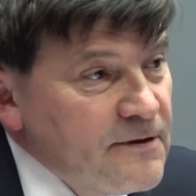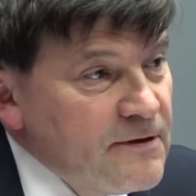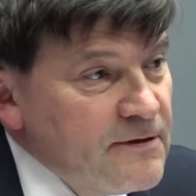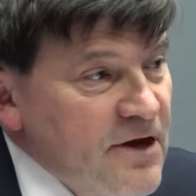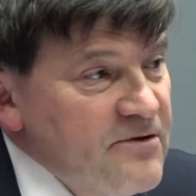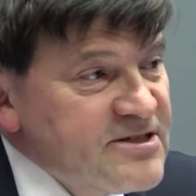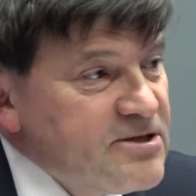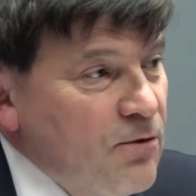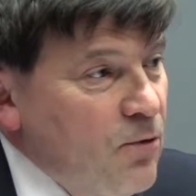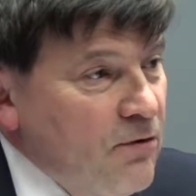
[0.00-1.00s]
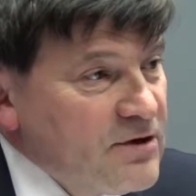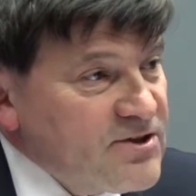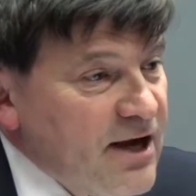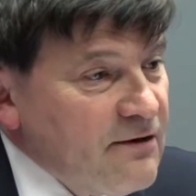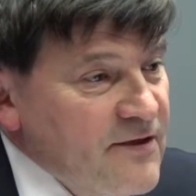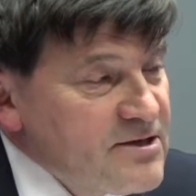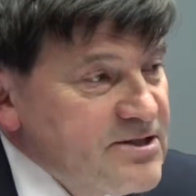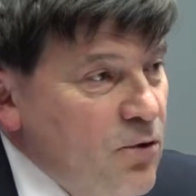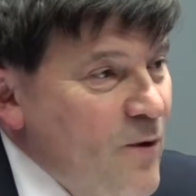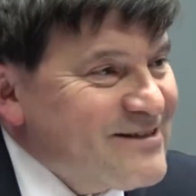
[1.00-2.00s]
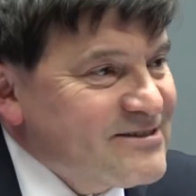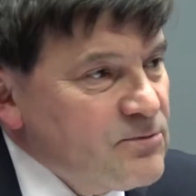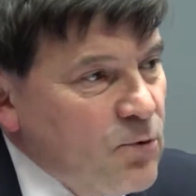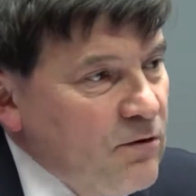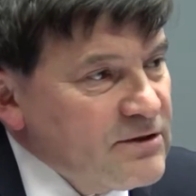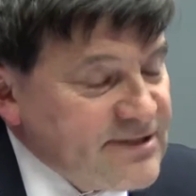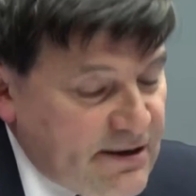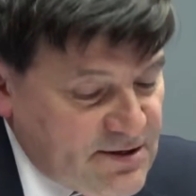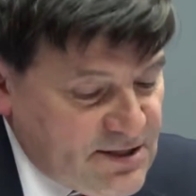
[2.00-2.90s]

There is no war on terror. There is no Western war on terror.